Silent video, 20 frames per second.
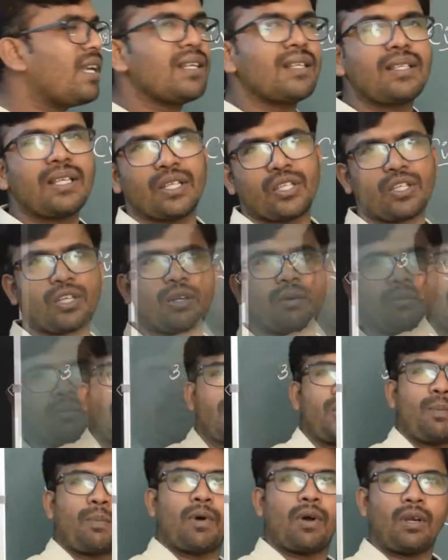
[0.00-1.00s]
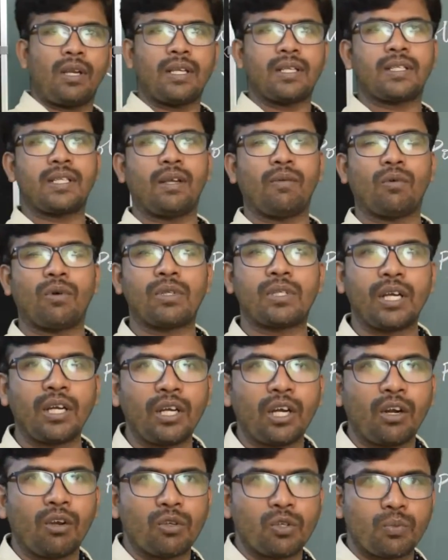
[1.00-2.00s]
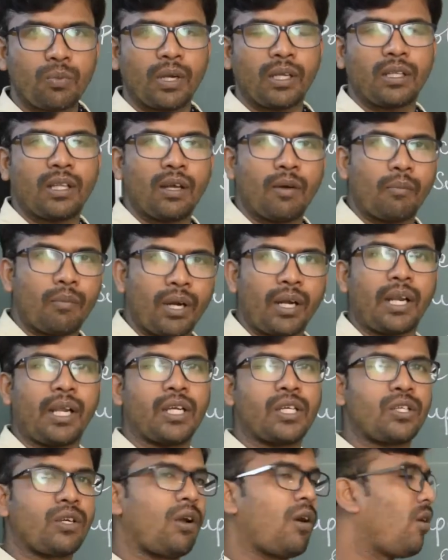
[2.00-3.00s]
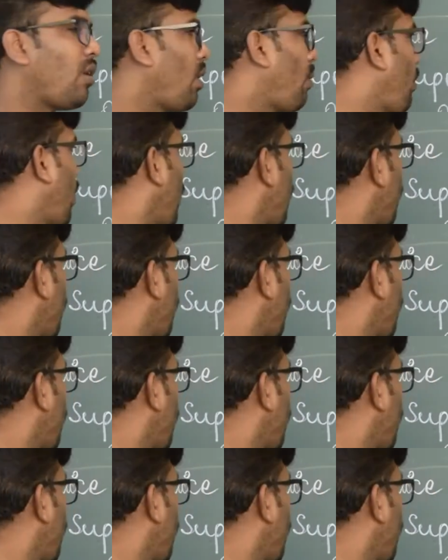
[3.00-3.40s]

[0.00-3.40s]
system. The next policy was introduced by the British government,